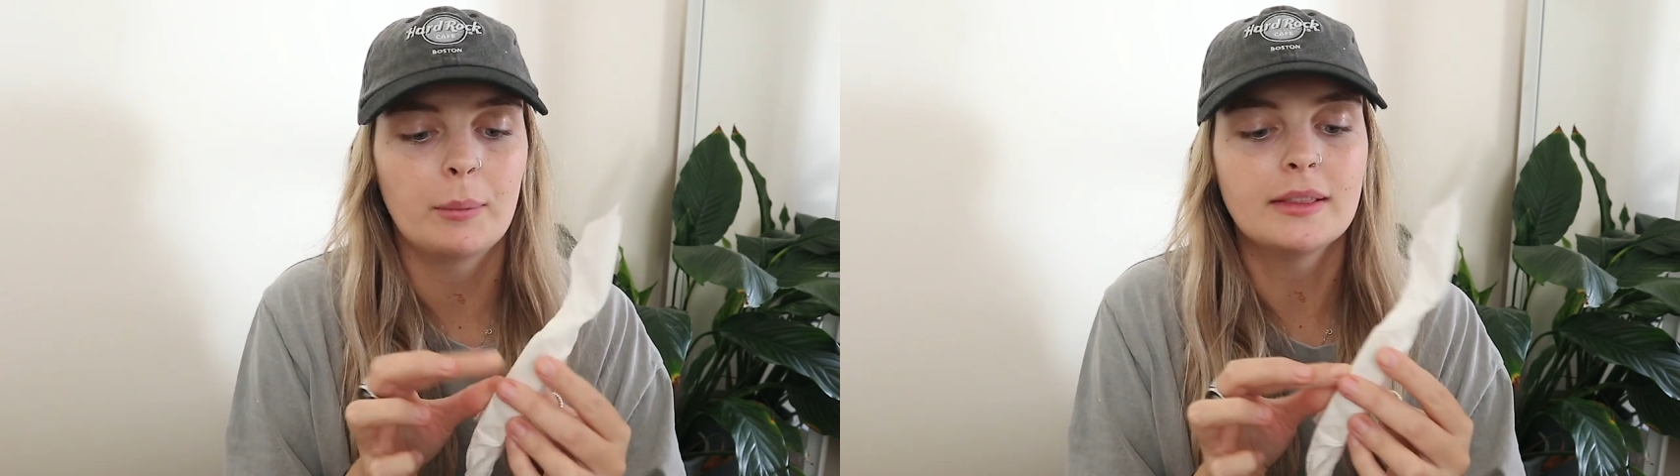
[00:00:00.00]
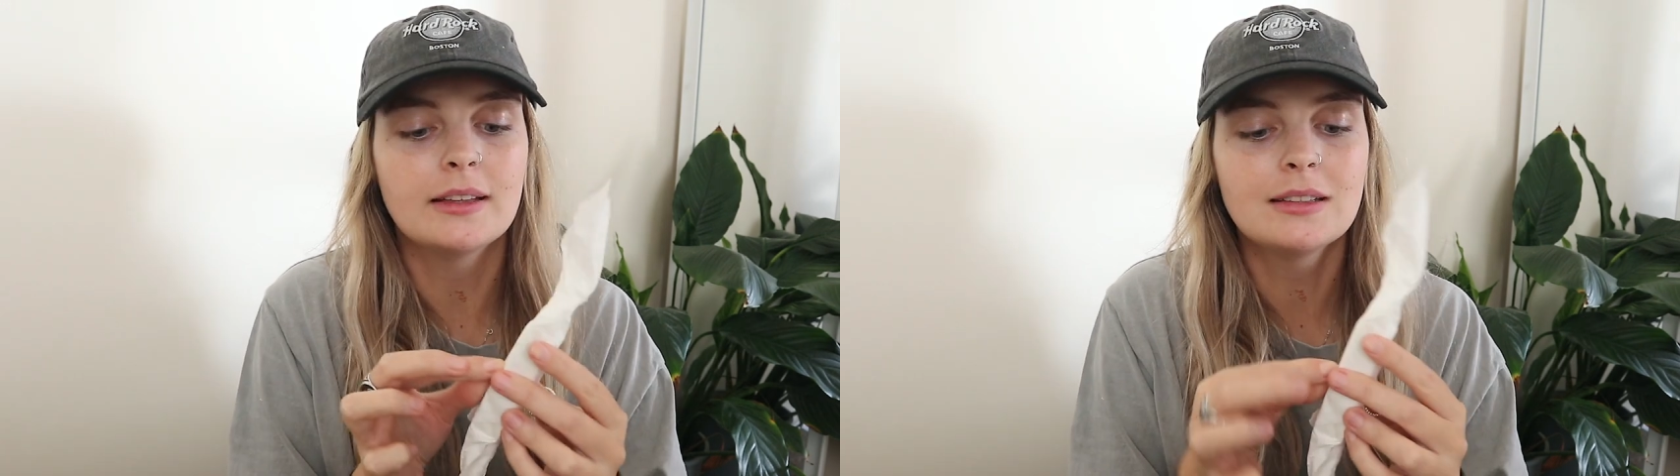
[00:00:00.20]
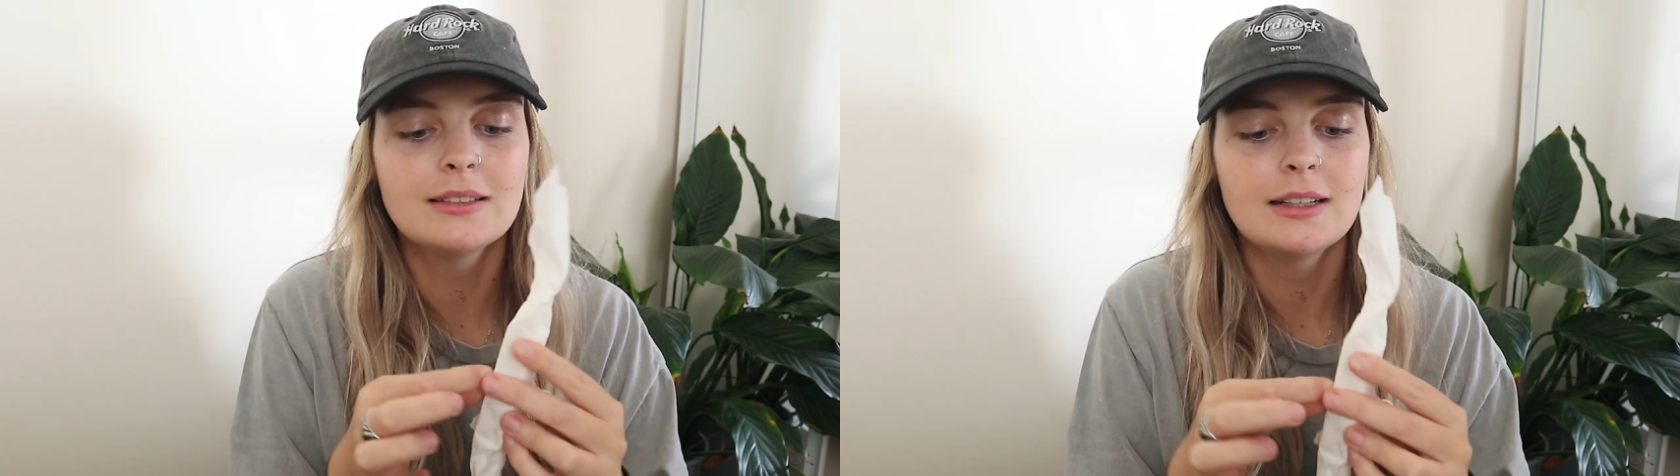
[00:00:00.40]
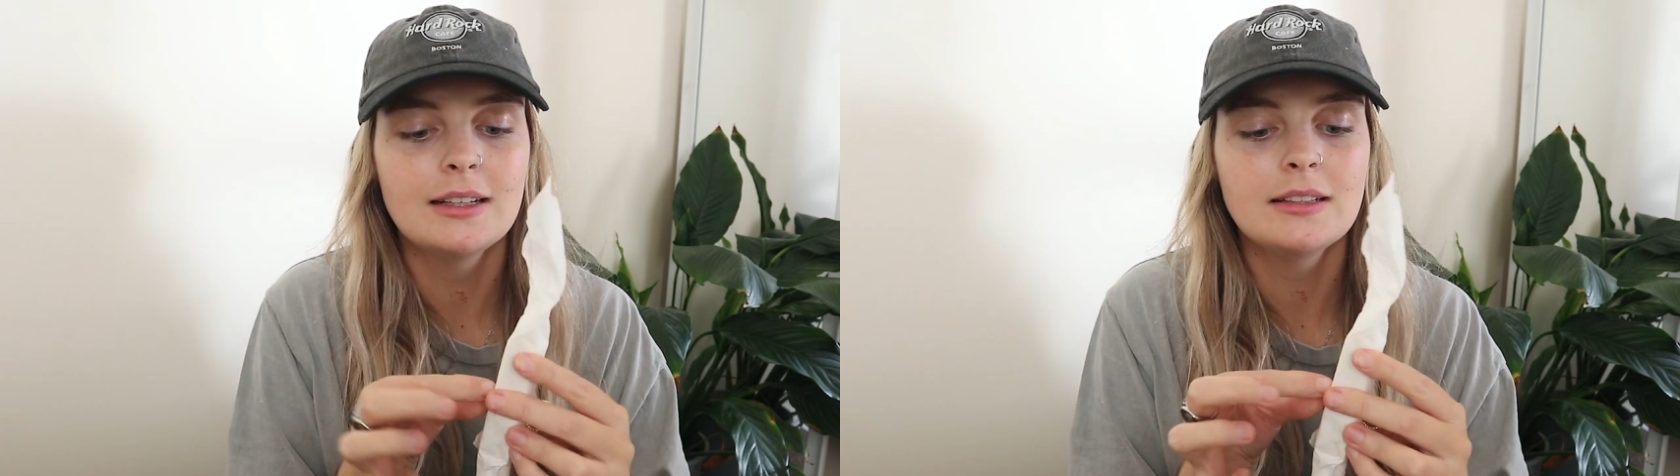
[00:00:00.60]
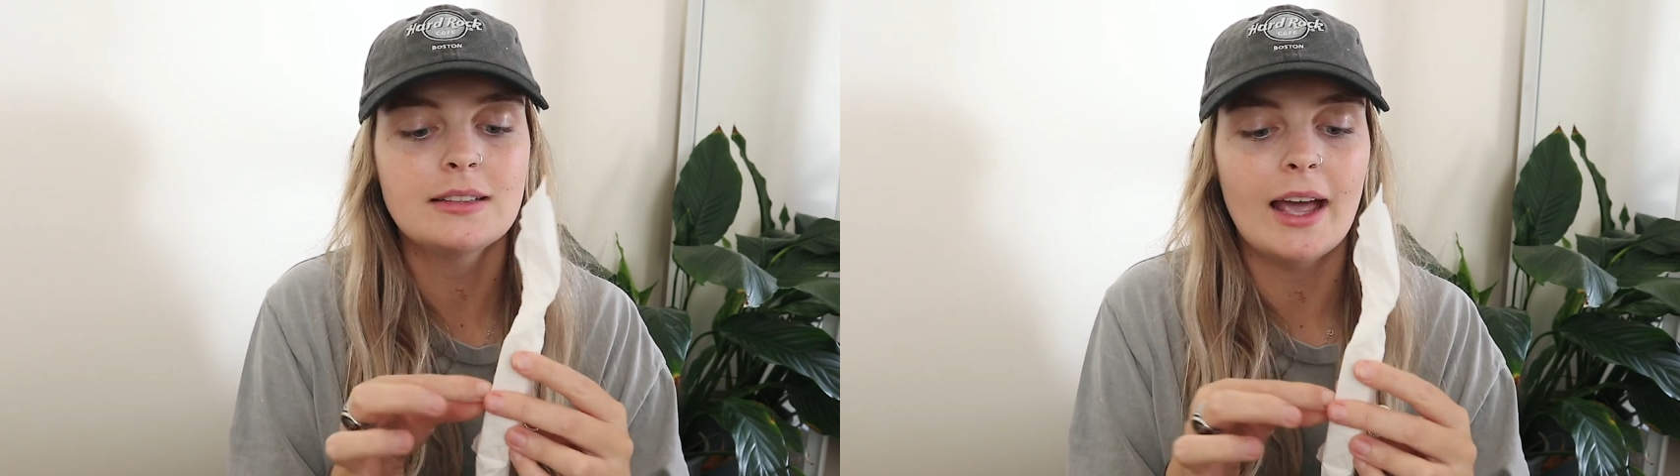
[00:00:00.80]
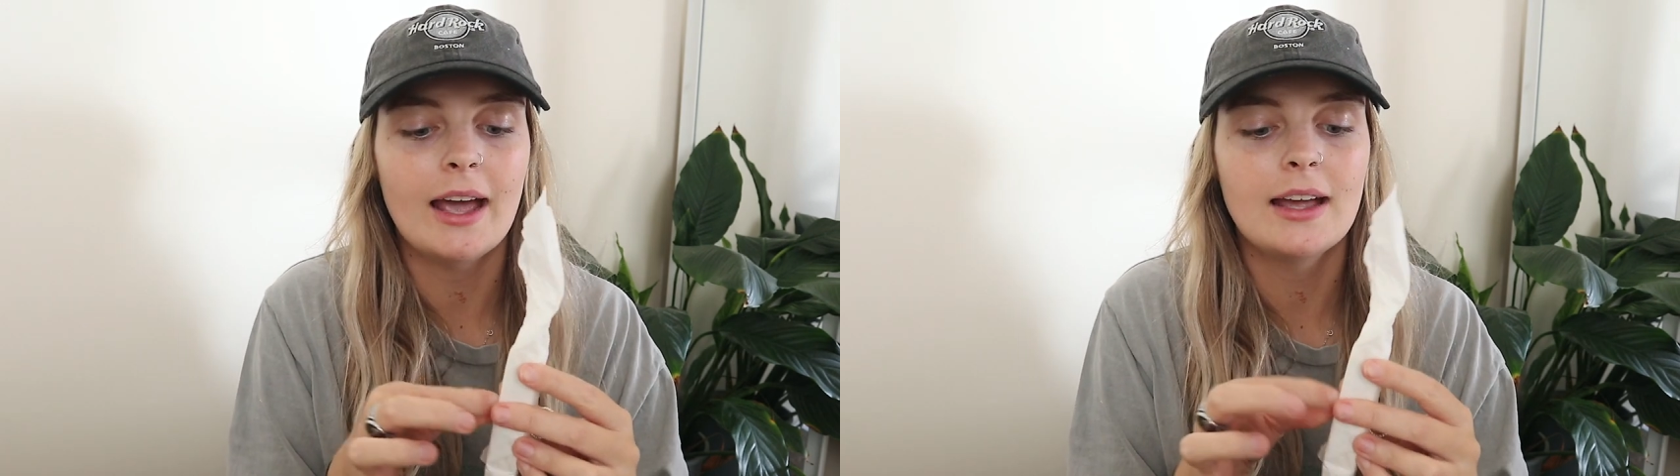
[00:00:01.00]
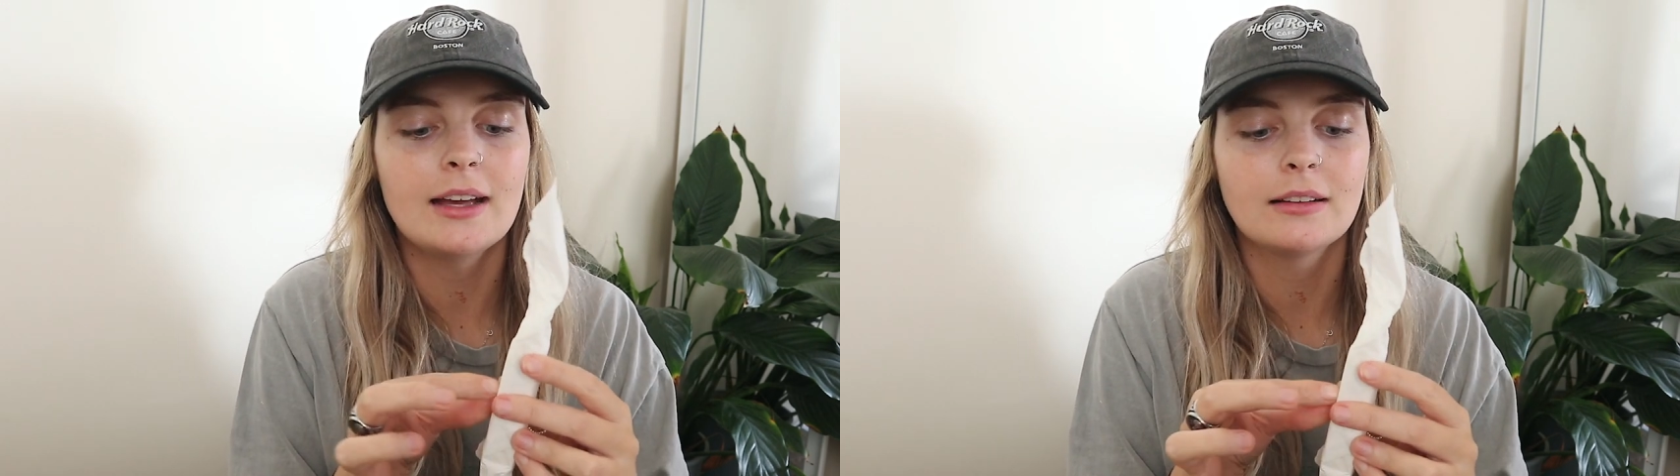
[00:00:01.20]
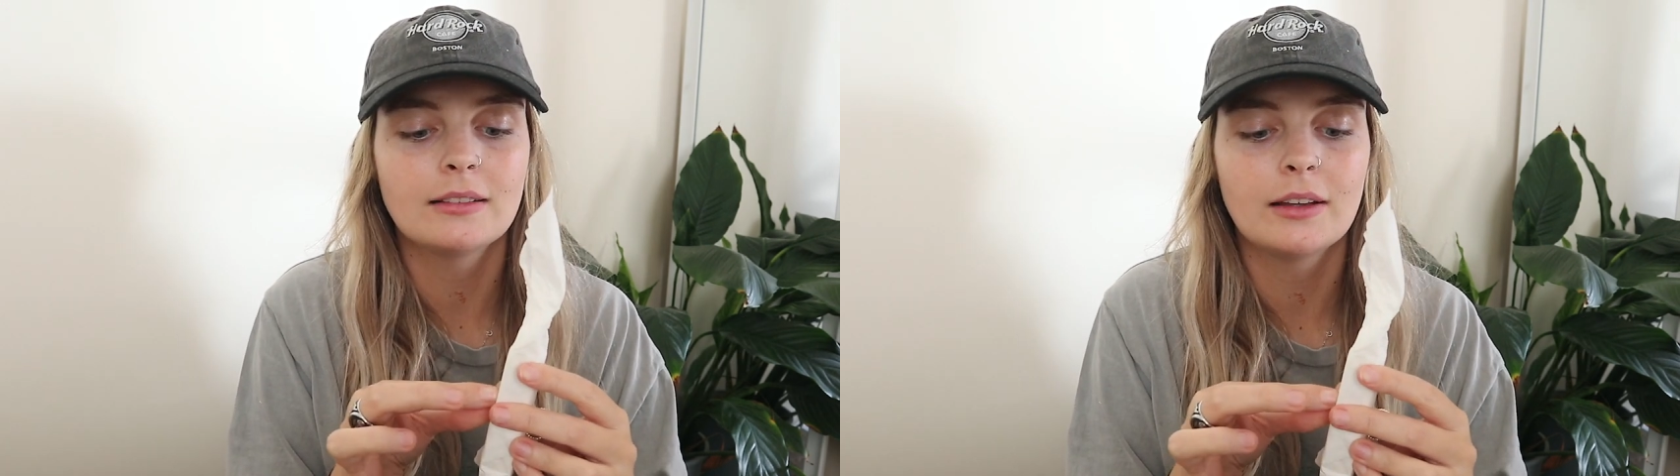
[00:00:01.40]
but this is
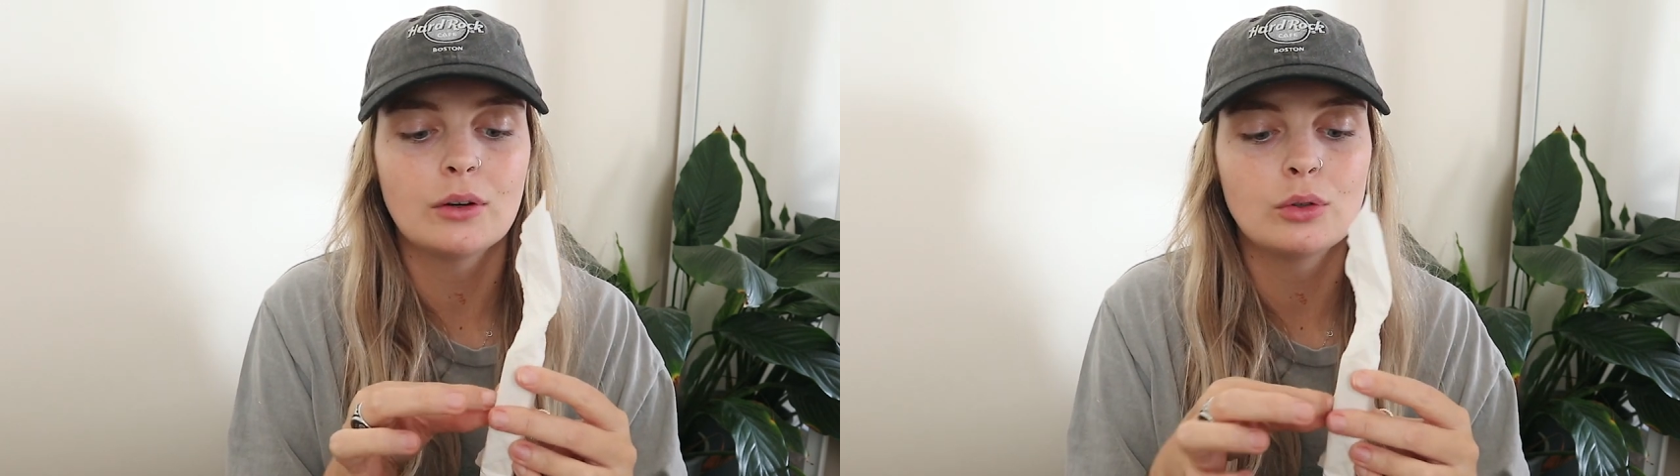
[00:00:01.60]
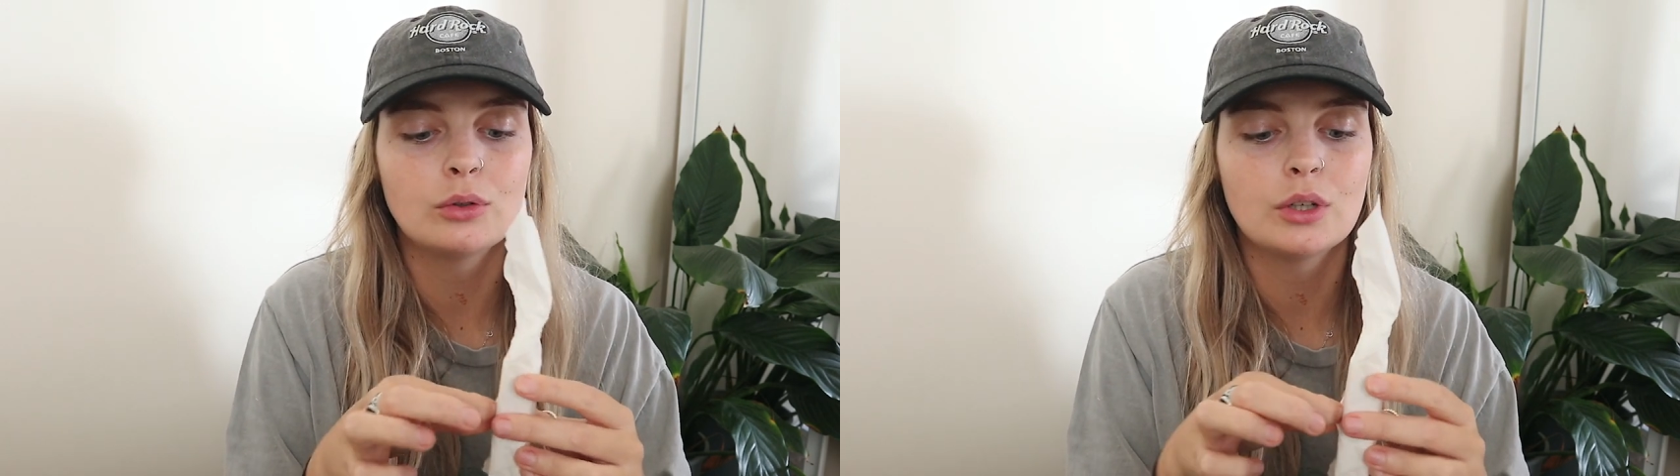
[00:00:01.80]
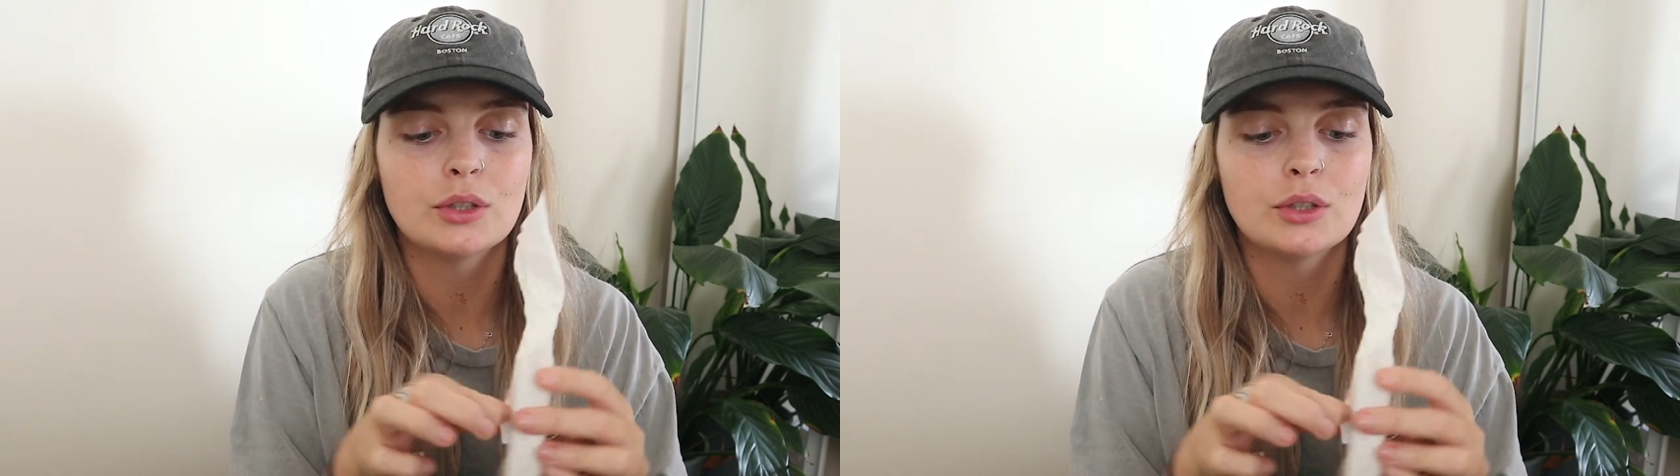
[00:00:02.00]
a little